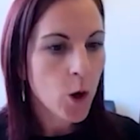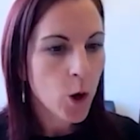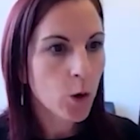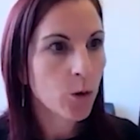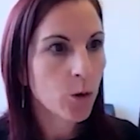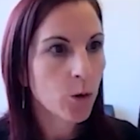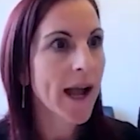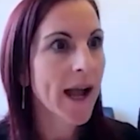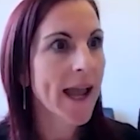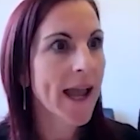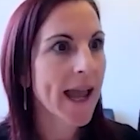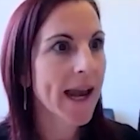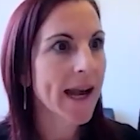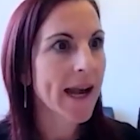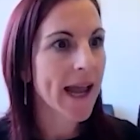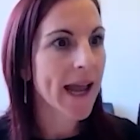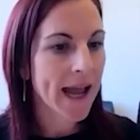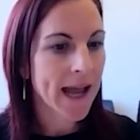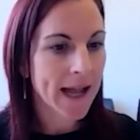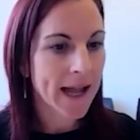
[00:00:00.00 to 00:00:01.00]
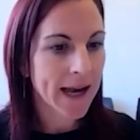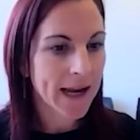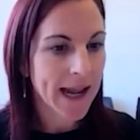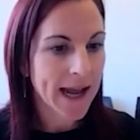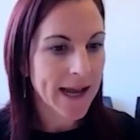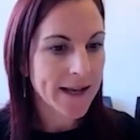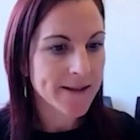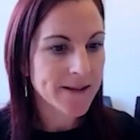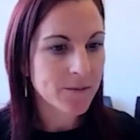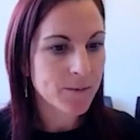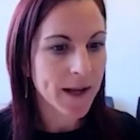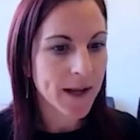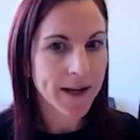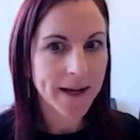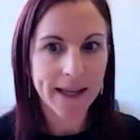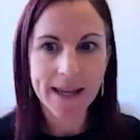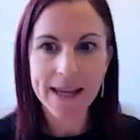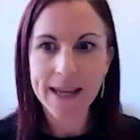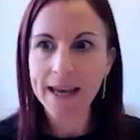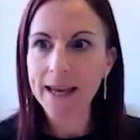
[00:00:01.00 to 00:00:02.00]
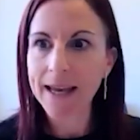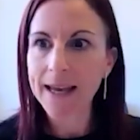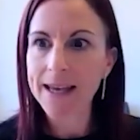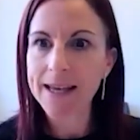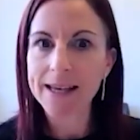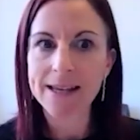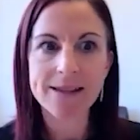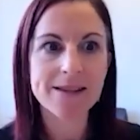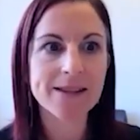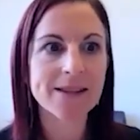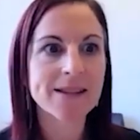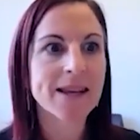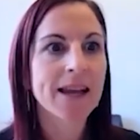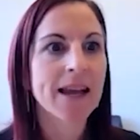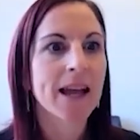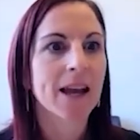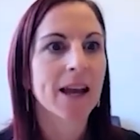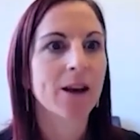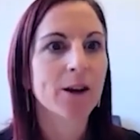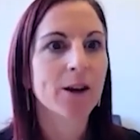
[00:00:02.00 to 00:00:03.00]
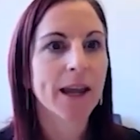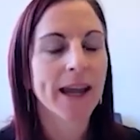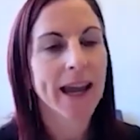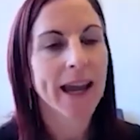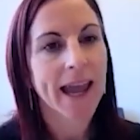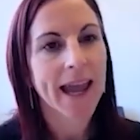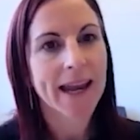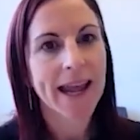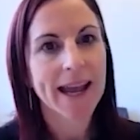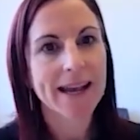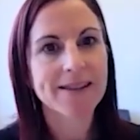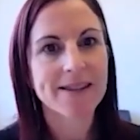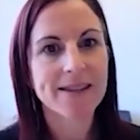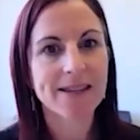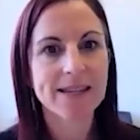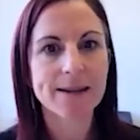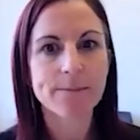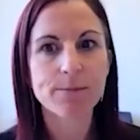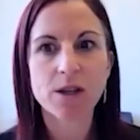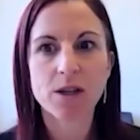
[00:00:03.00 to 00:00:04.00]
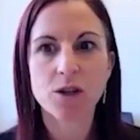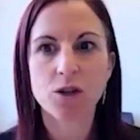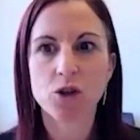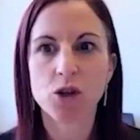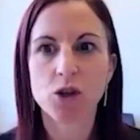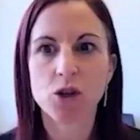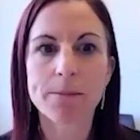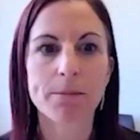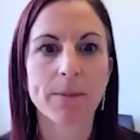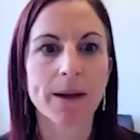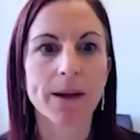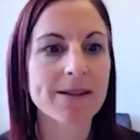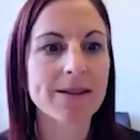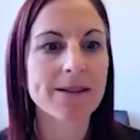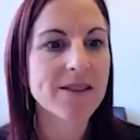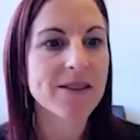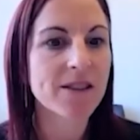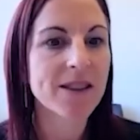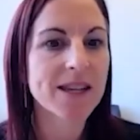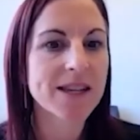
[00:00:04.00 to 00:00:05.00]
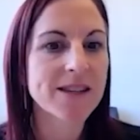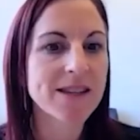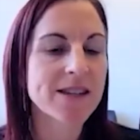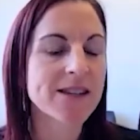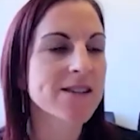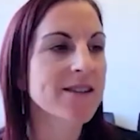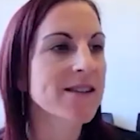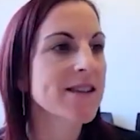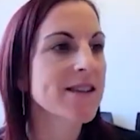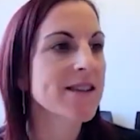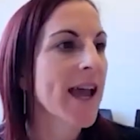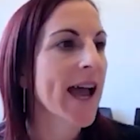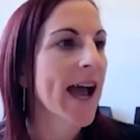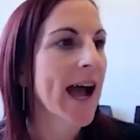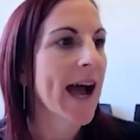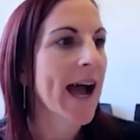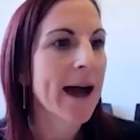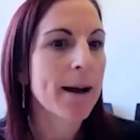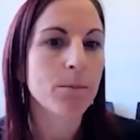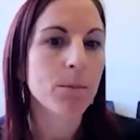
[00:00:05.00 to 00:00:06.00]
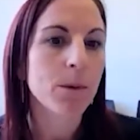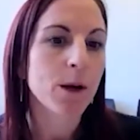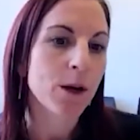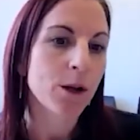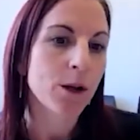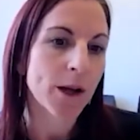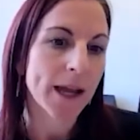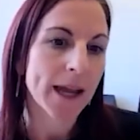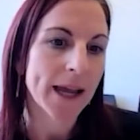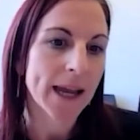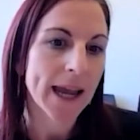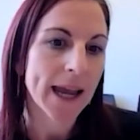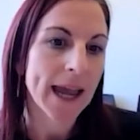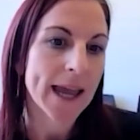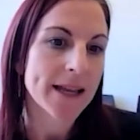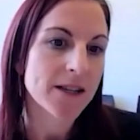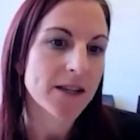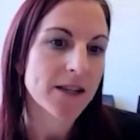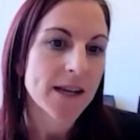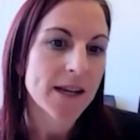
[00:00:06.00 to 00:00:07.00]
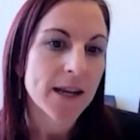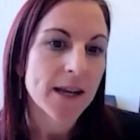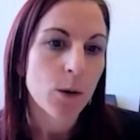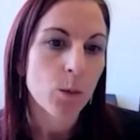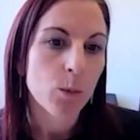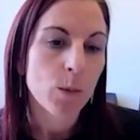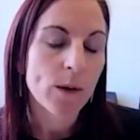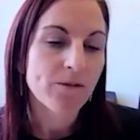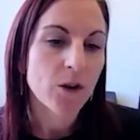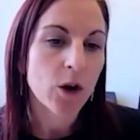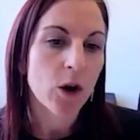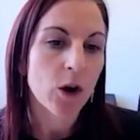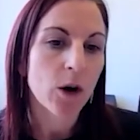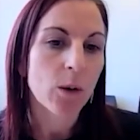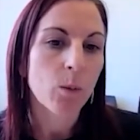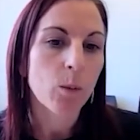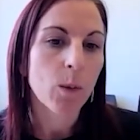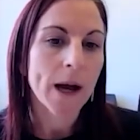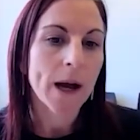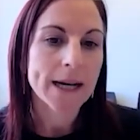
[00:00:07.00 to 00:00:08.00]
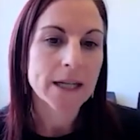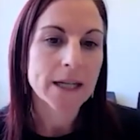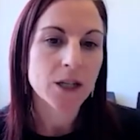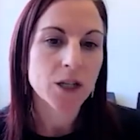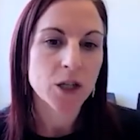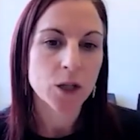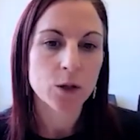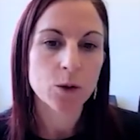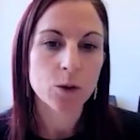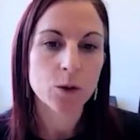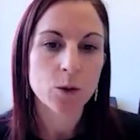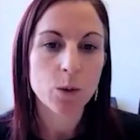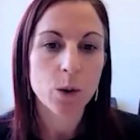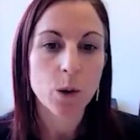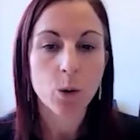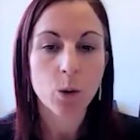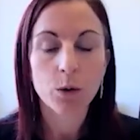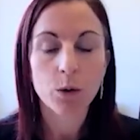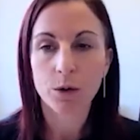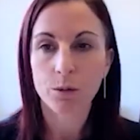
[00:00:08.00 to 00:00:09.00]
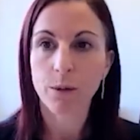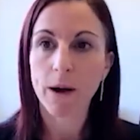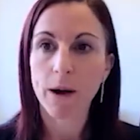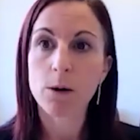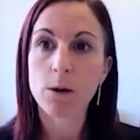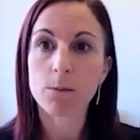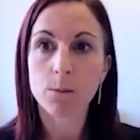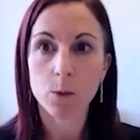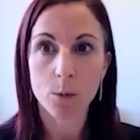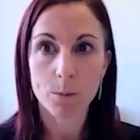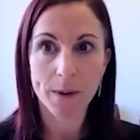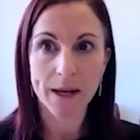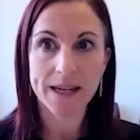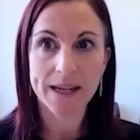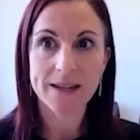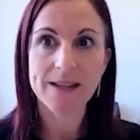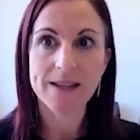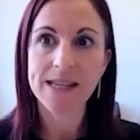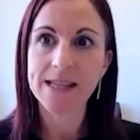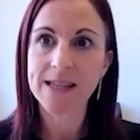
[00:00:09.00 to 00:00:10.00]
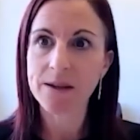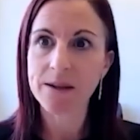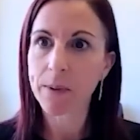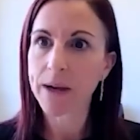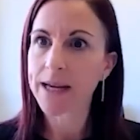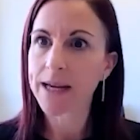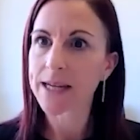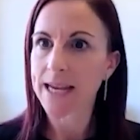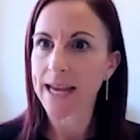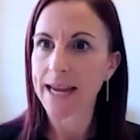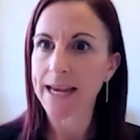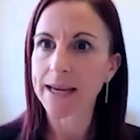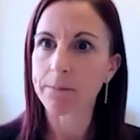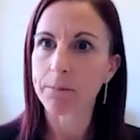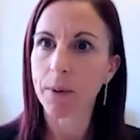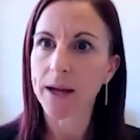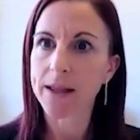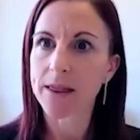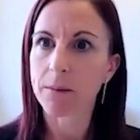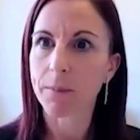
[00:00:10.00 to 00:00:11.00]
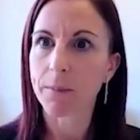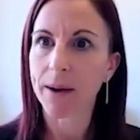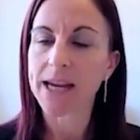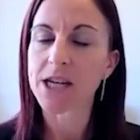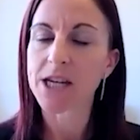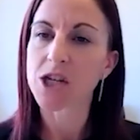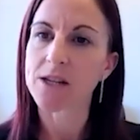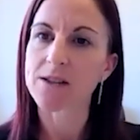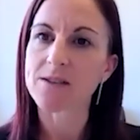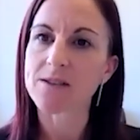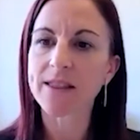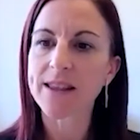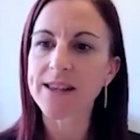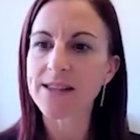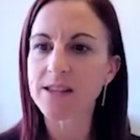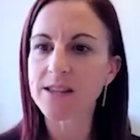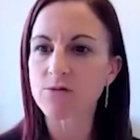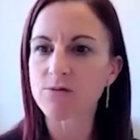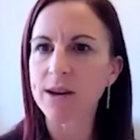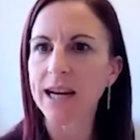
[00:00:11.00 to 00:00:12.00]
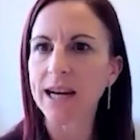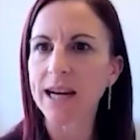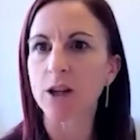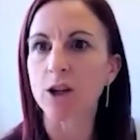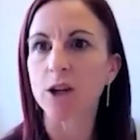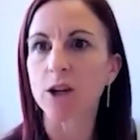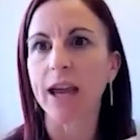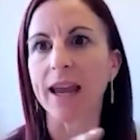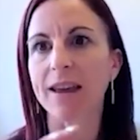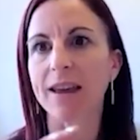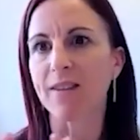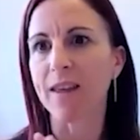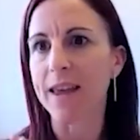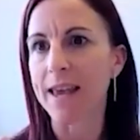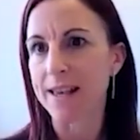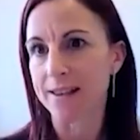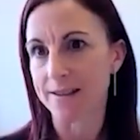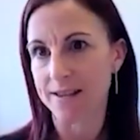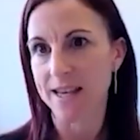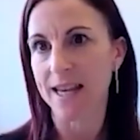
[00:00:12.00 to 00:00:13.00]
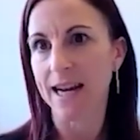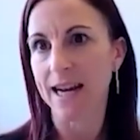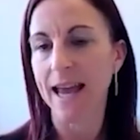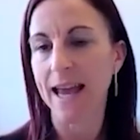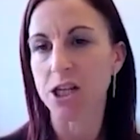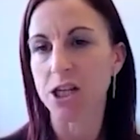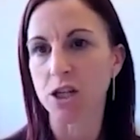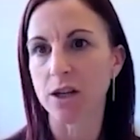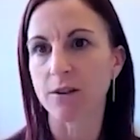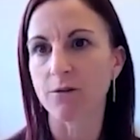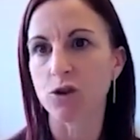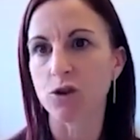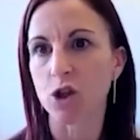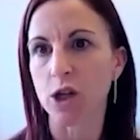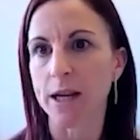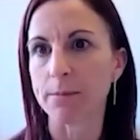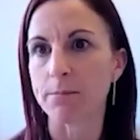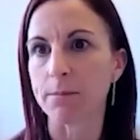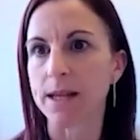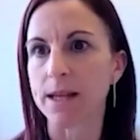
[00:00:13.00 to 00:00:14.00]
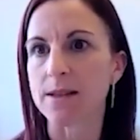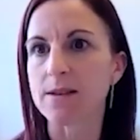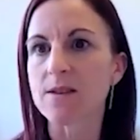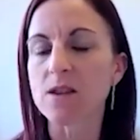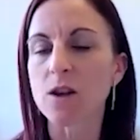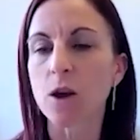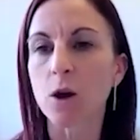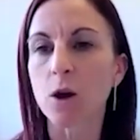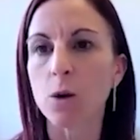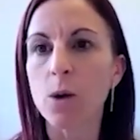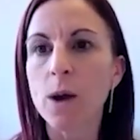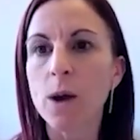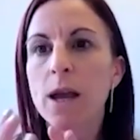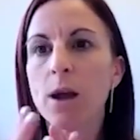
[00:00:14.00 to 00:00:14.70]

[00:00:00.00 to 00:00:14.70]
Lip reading: All right, and our last one here is looking at our stepped treatment. So this is looking at, we've got 1, 2, or 3 or more medicines being taken by the patient. So this is really looking at the escalation of treatment. So